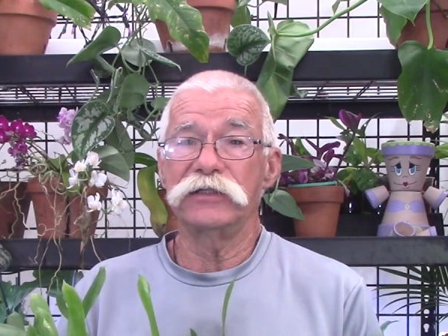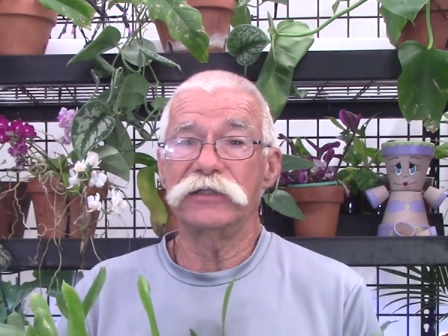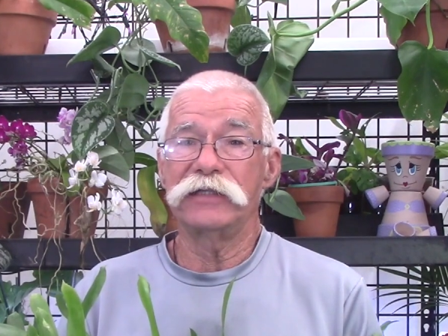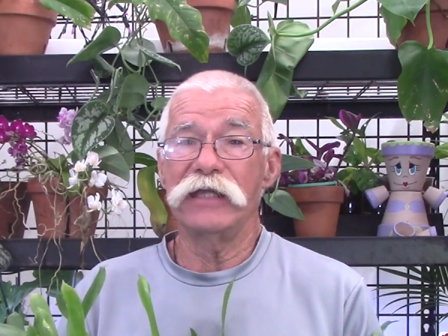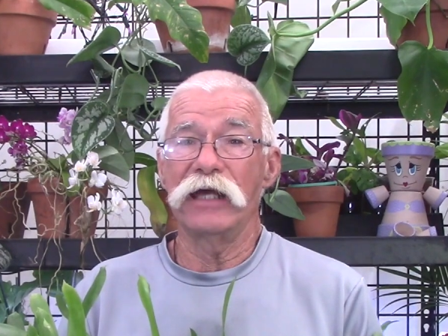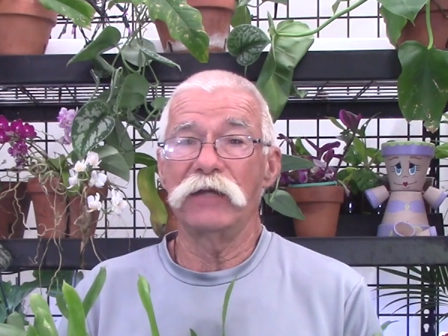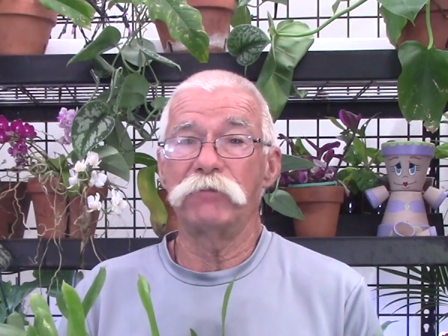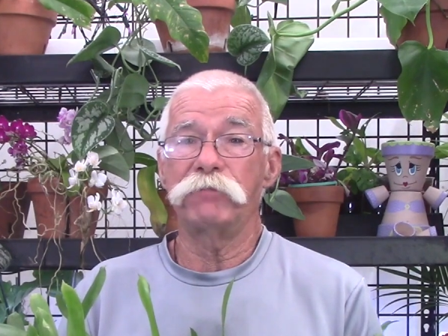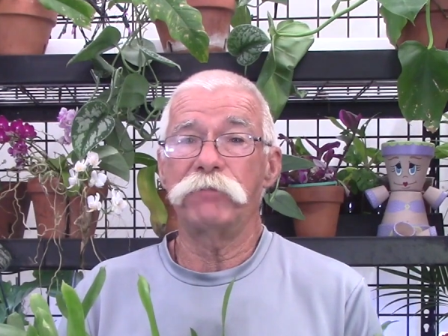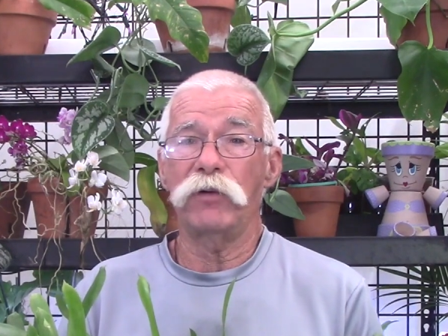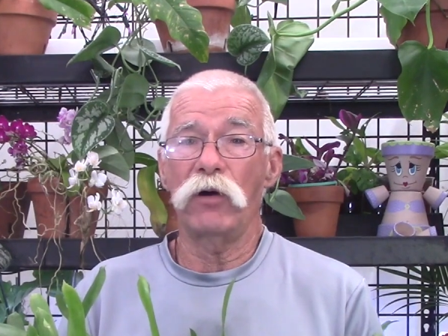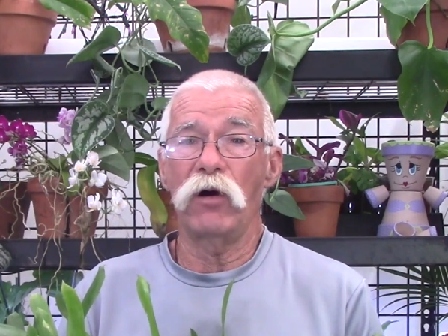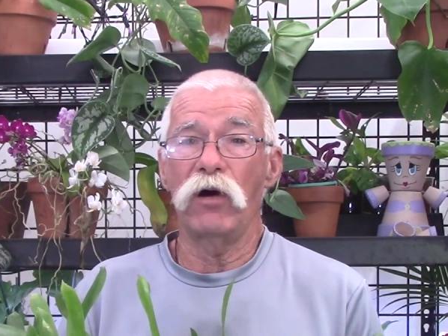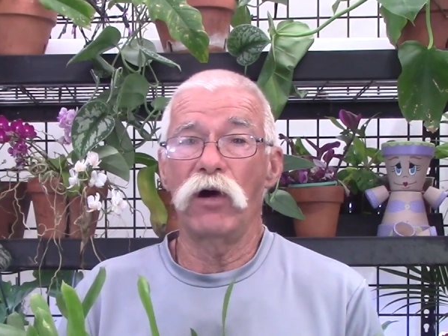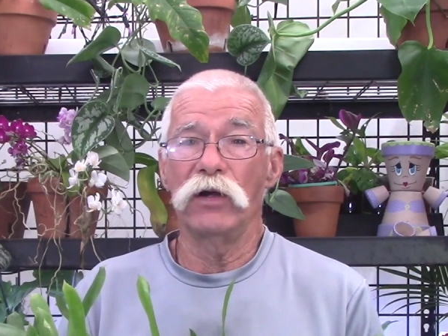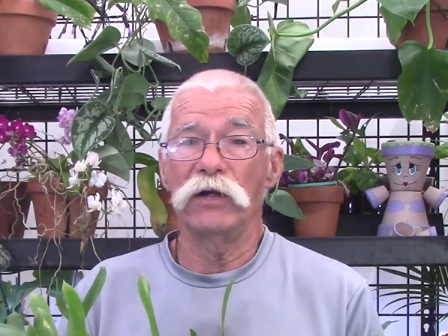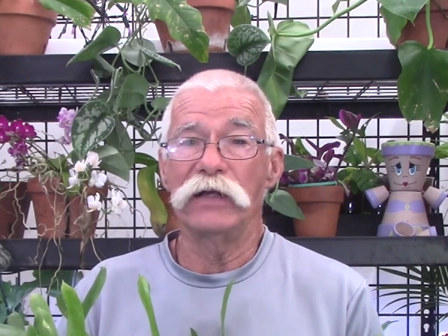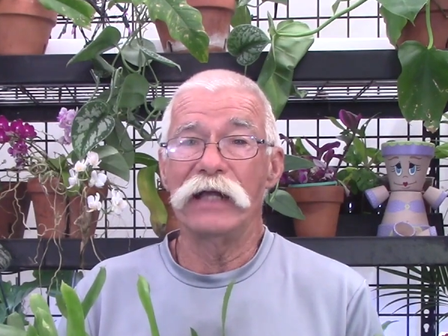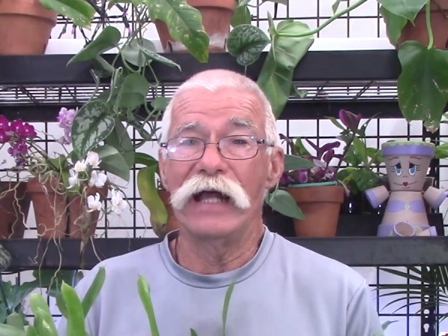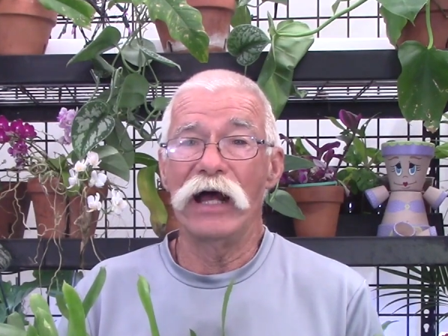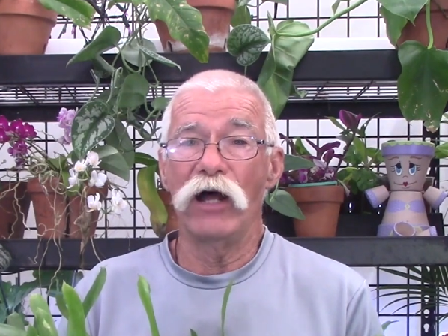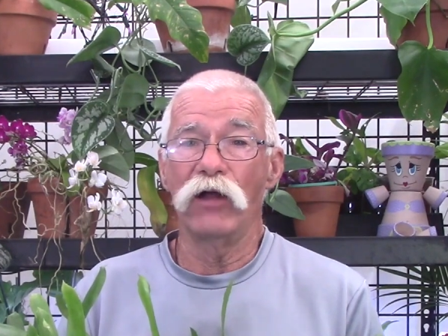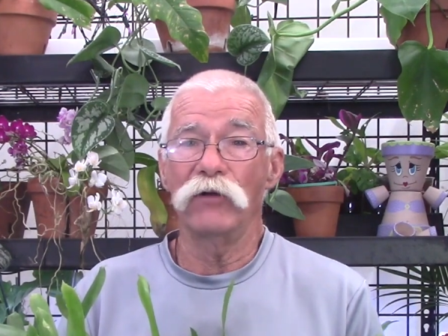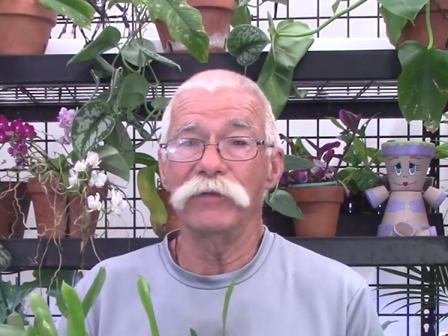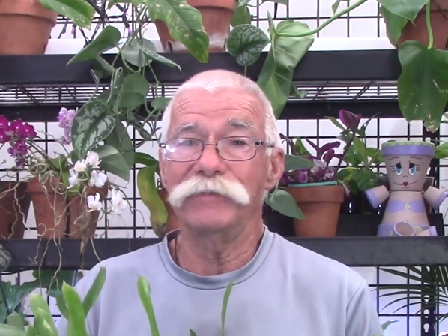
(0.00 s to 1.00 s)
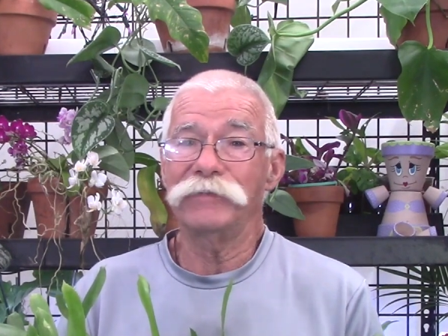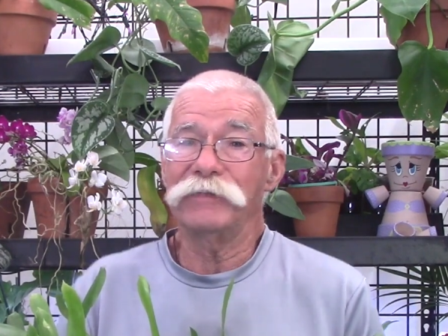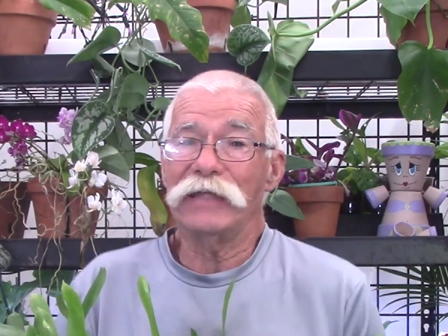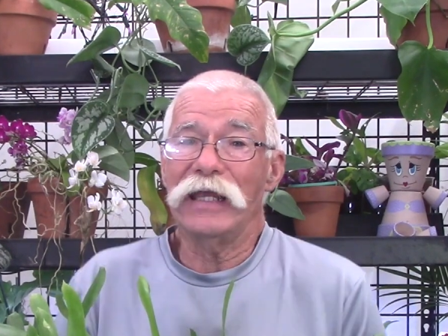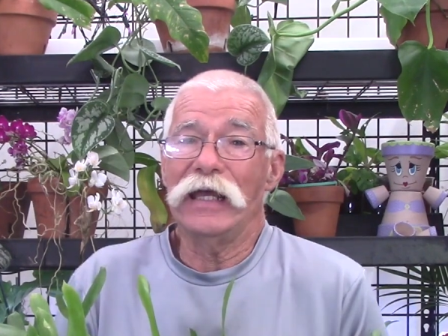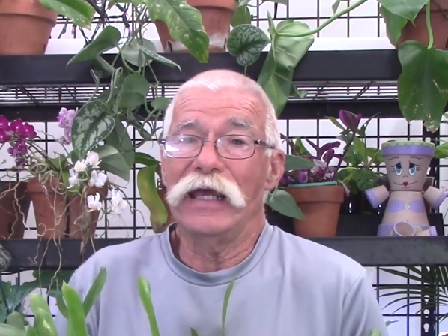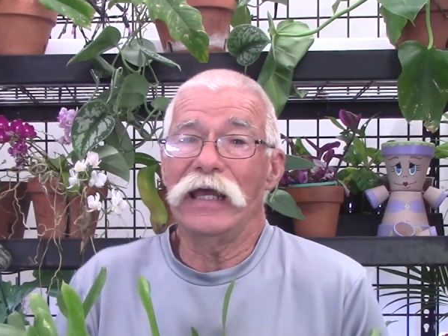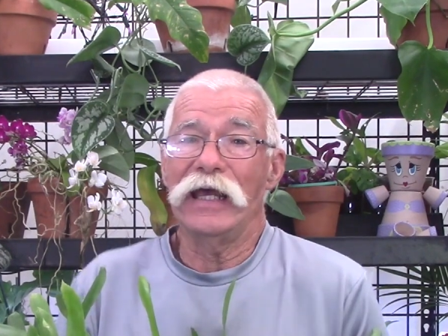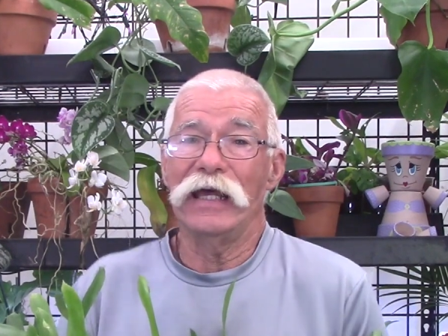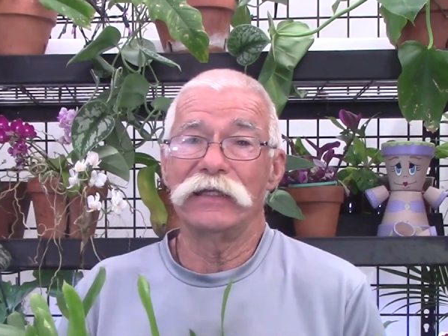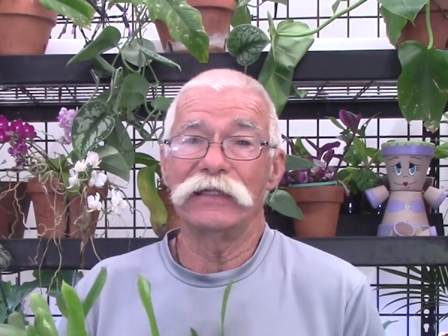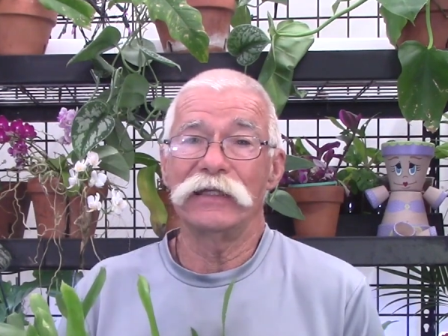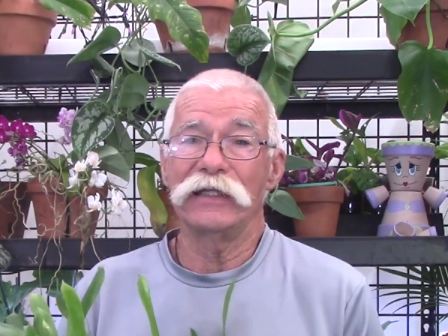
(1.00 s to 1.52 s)
dead part out,
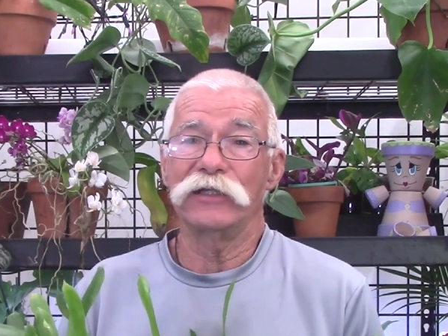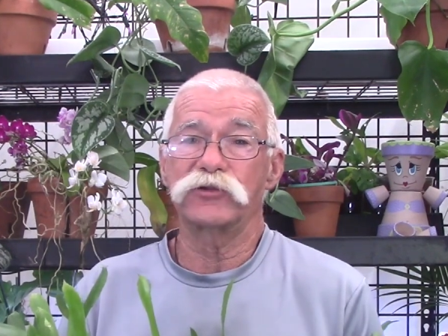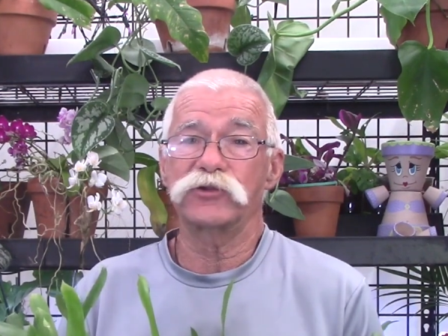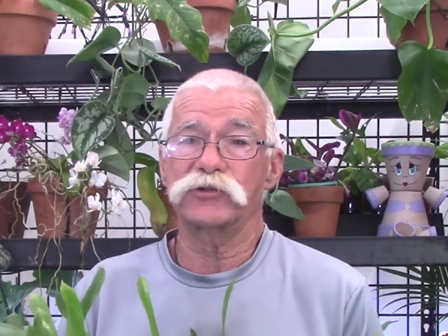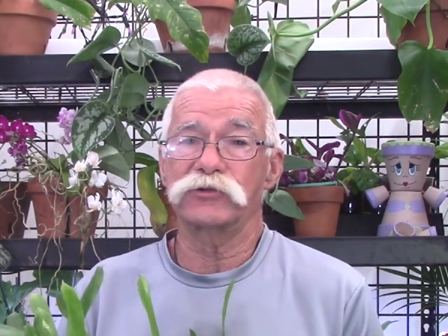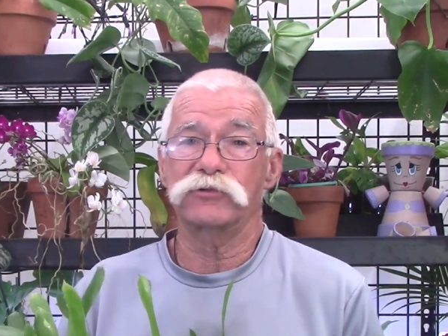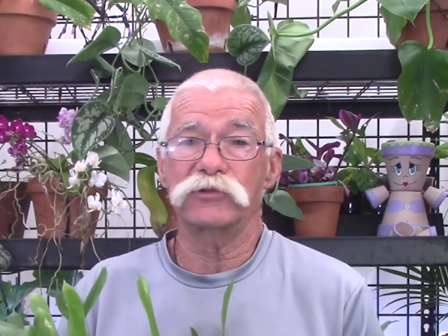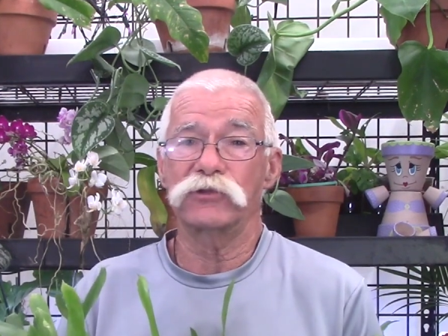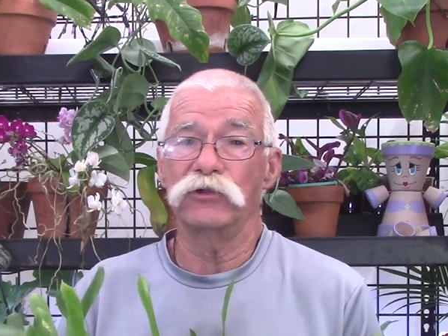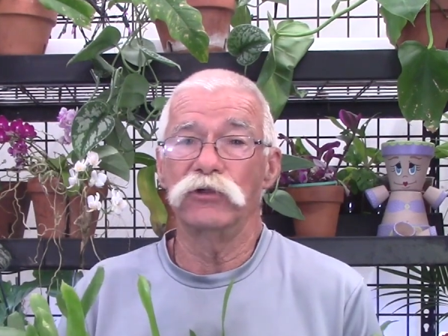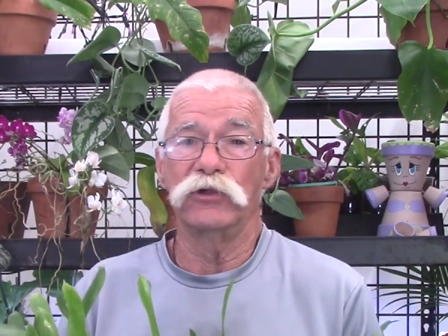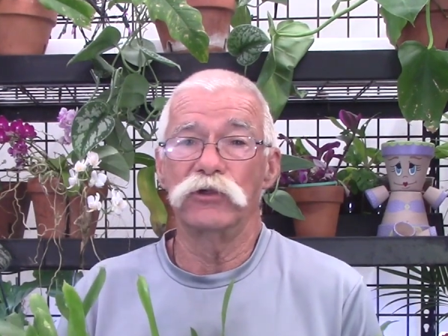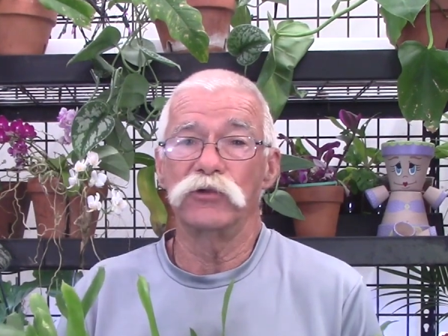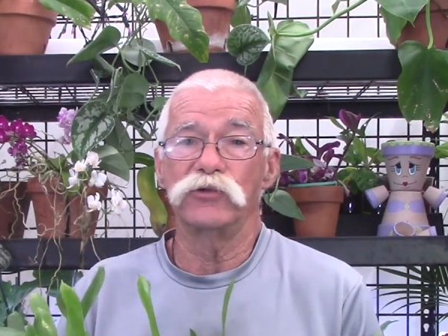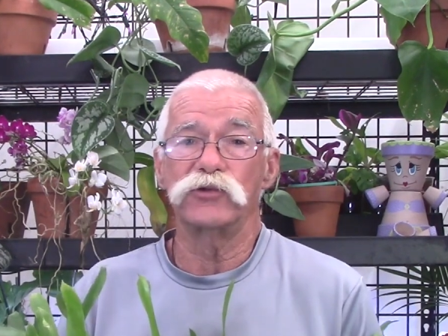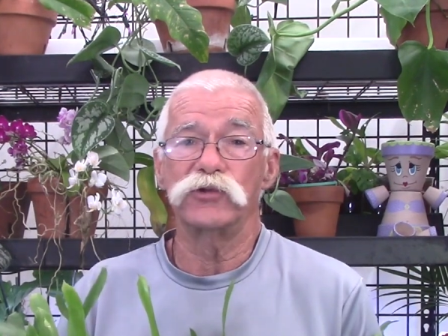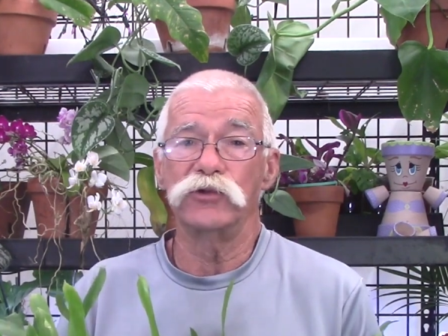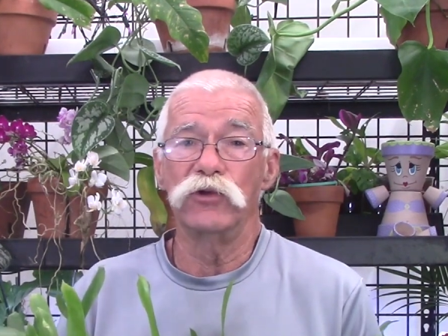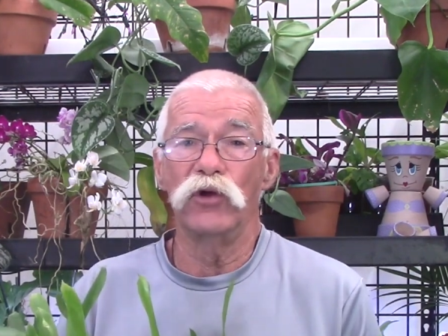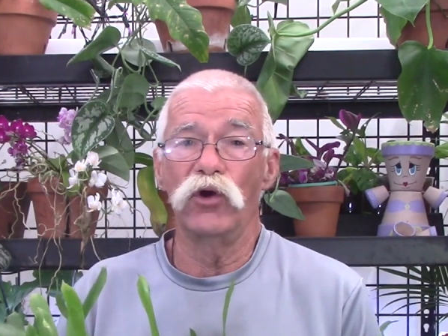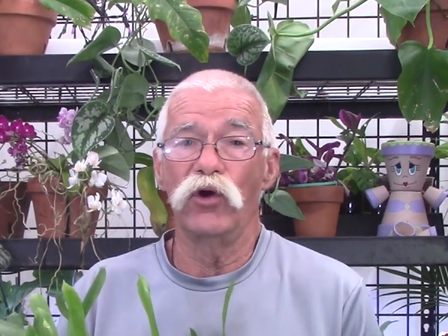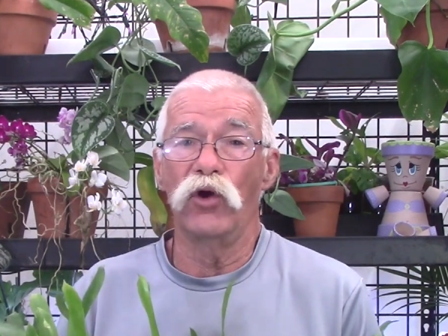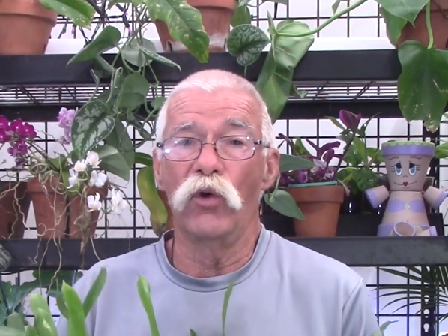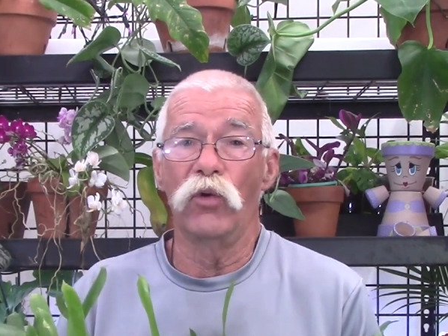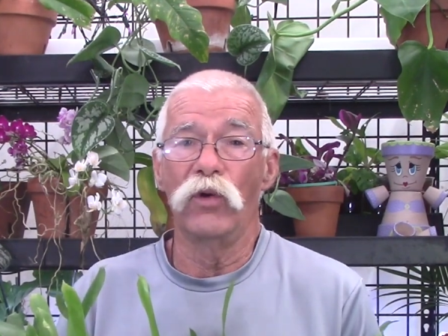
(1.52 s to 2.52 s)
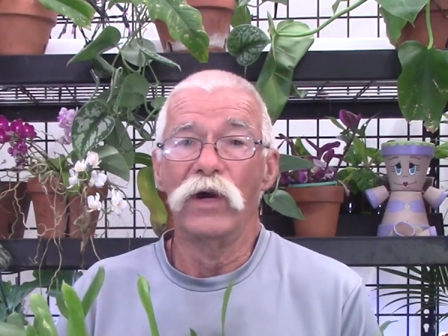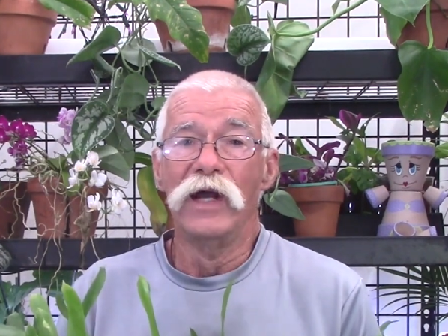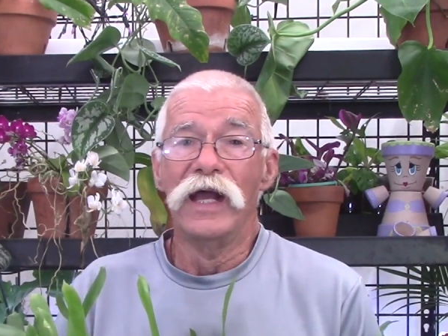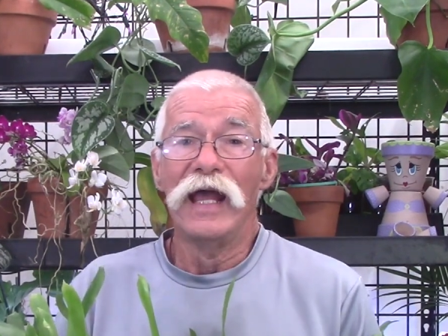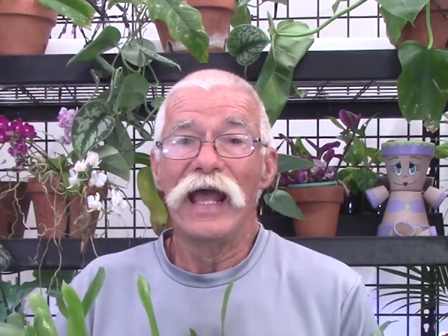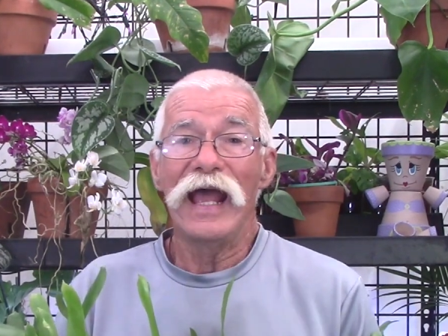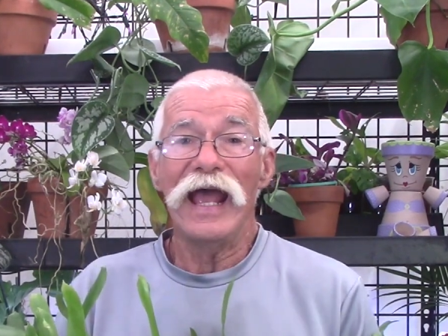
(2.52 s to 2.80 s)
and it's good as new,